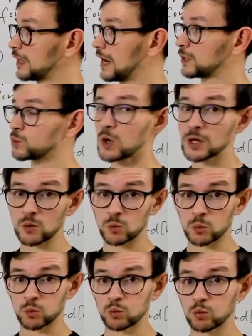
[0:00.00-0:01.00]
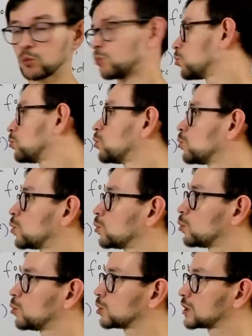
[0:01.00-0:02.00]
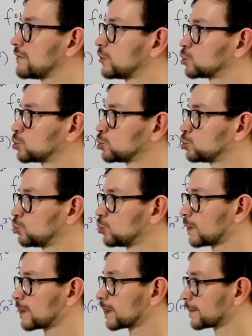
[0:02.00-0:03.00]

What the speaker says: And what I want to do,